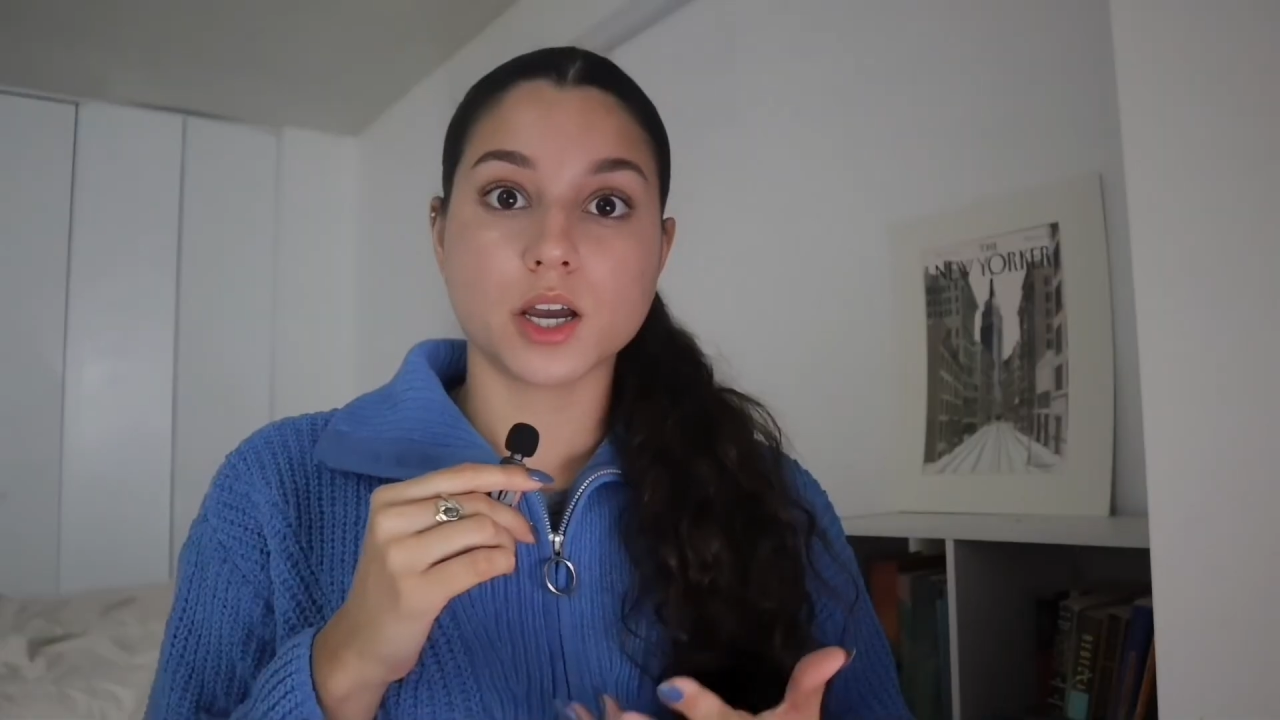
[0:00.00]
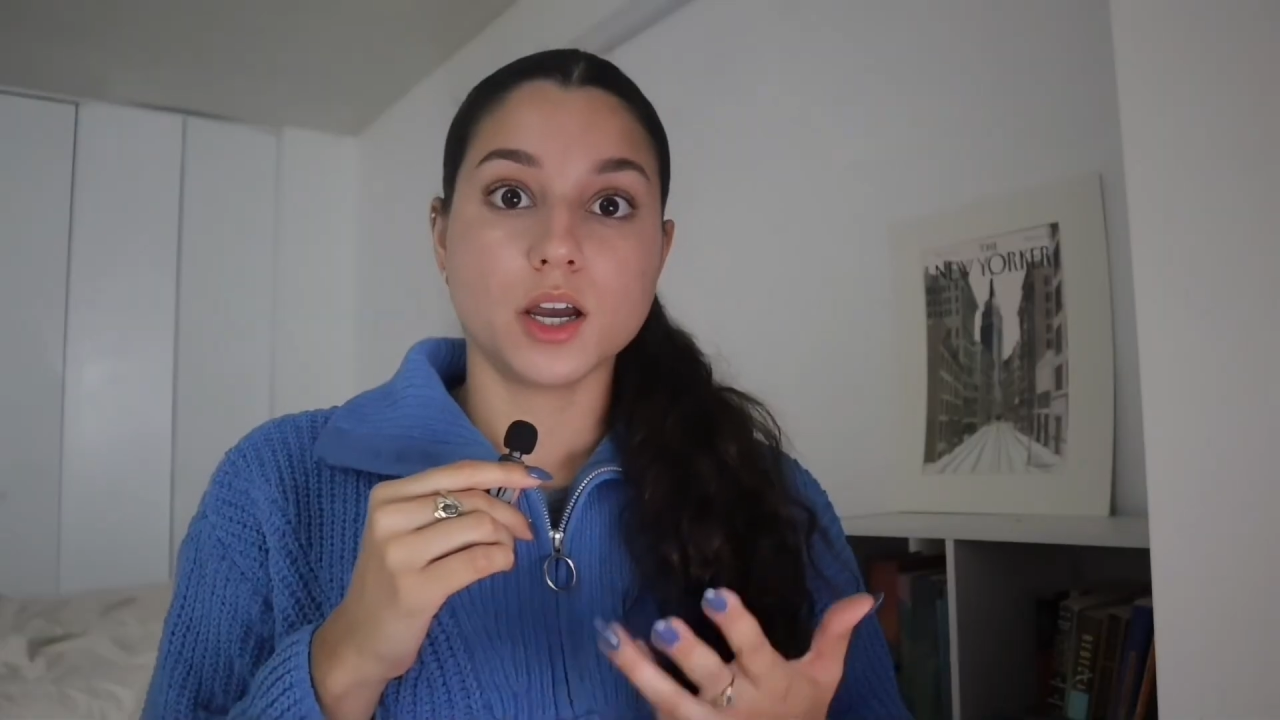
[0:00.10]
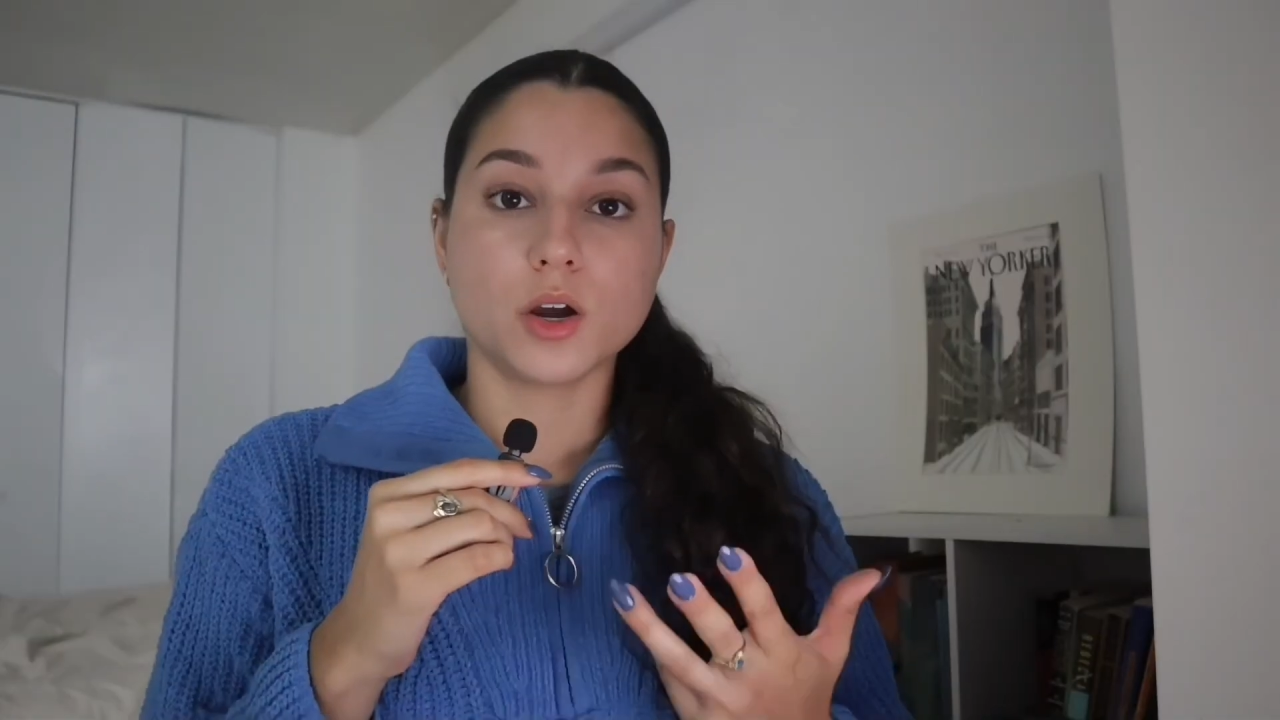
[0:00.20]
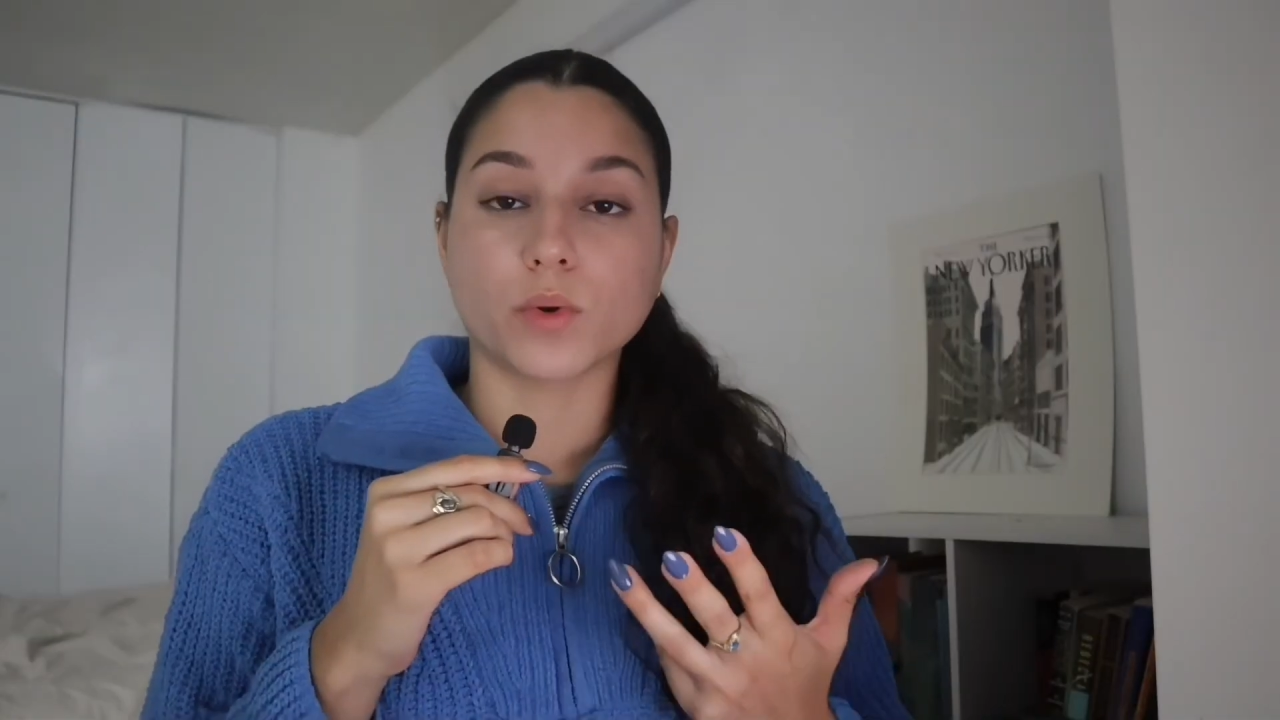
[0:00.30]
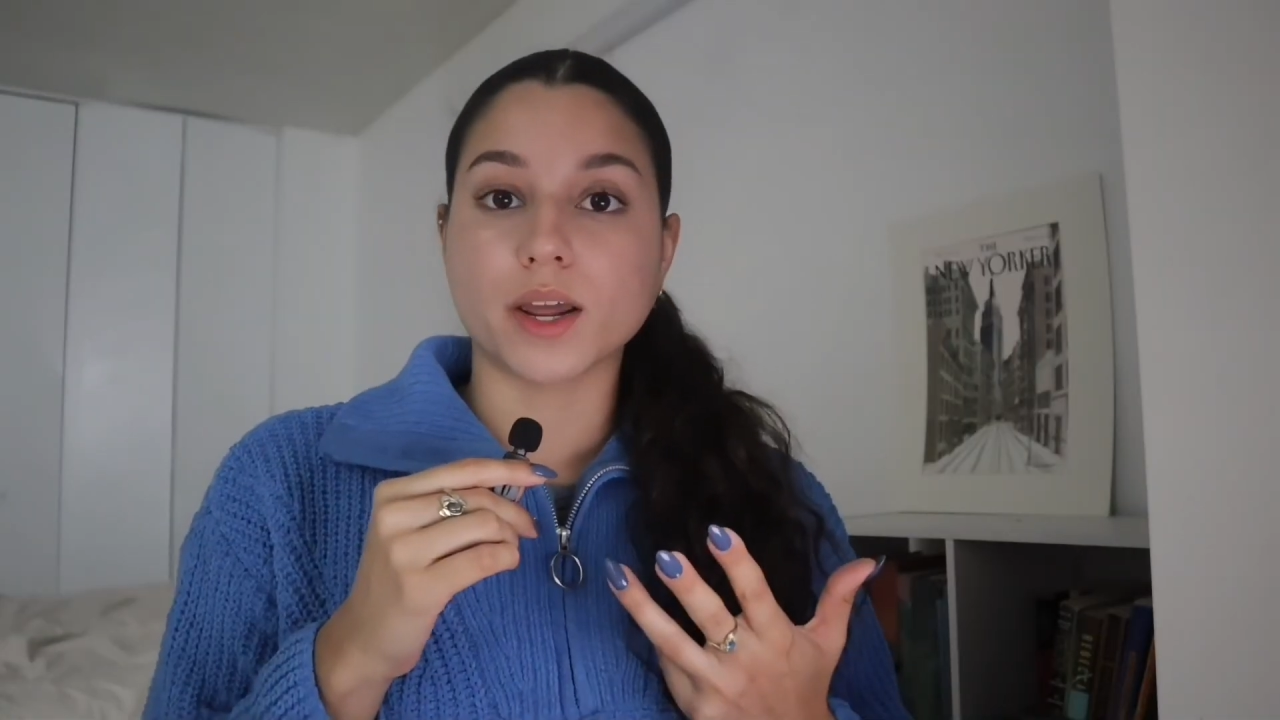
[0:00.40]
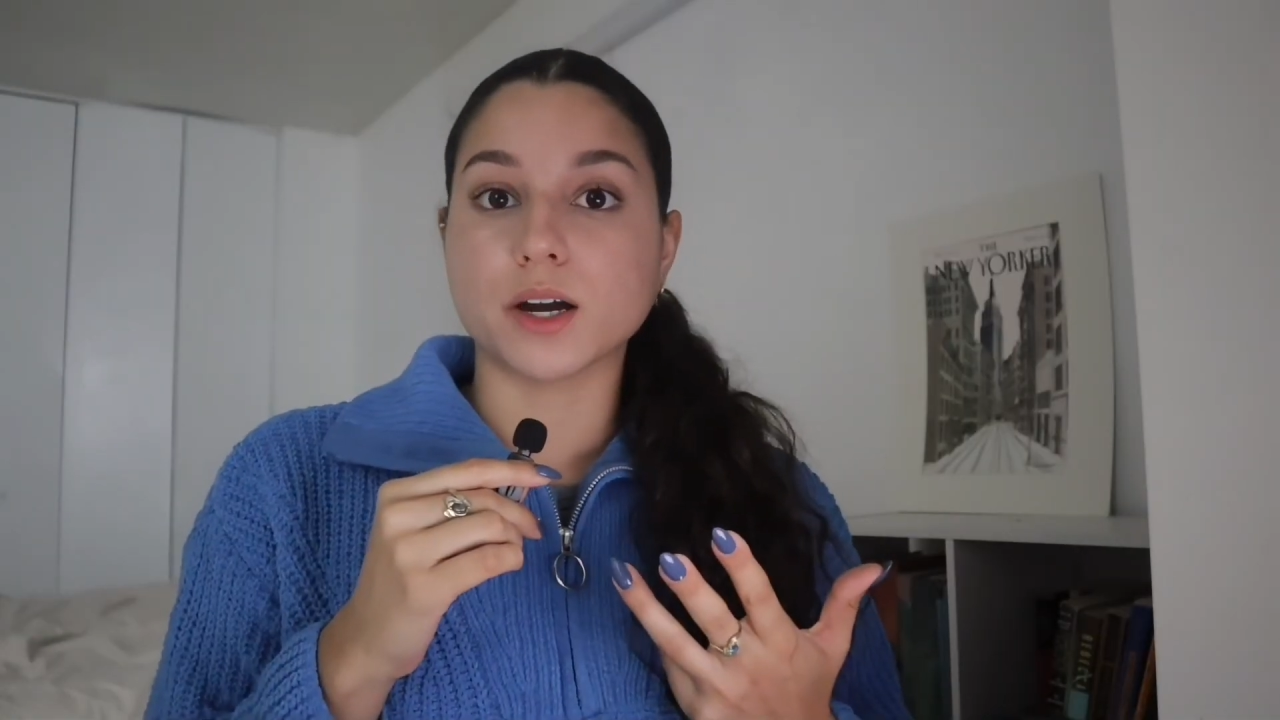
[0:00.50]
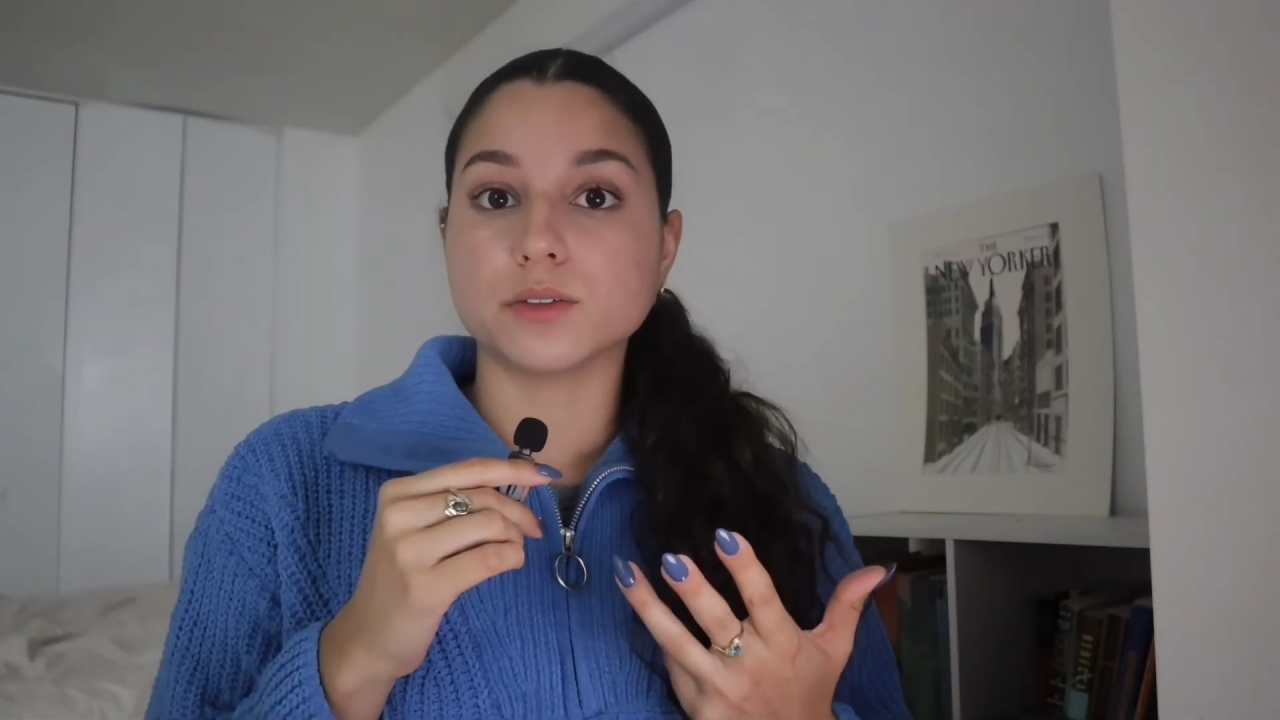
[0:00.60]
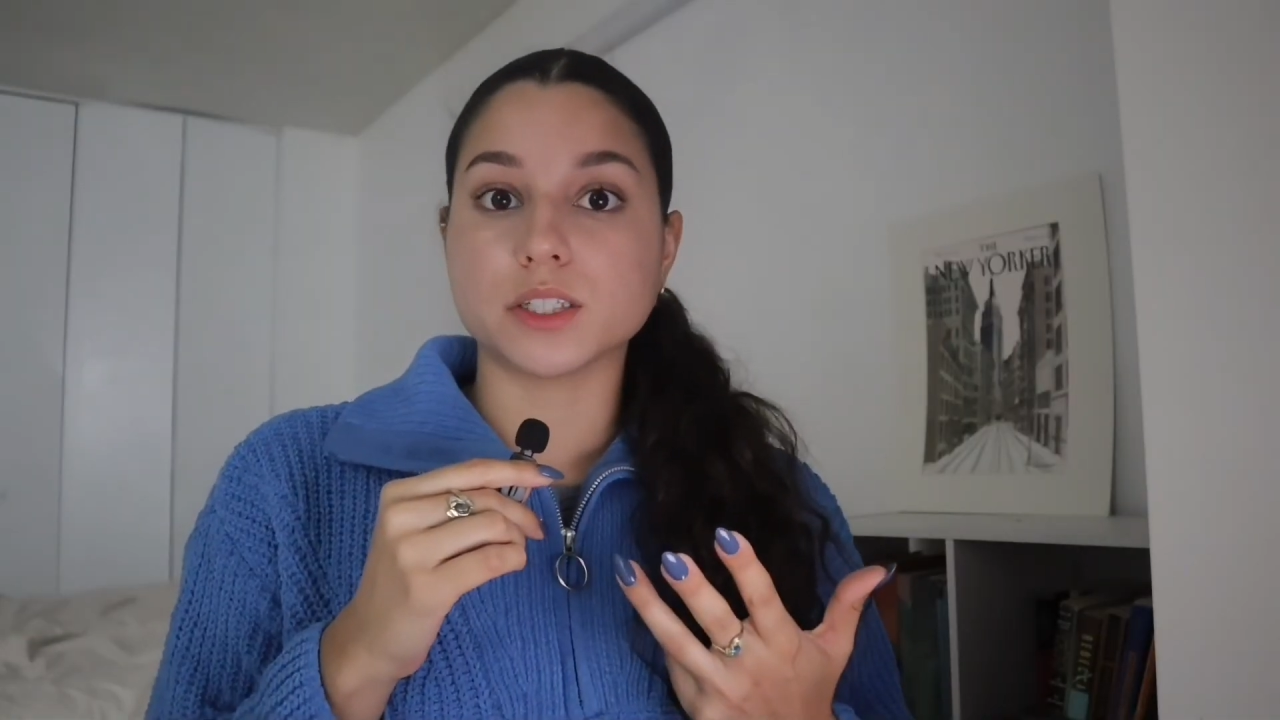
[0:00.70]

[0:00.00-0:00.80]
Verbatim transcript: Write out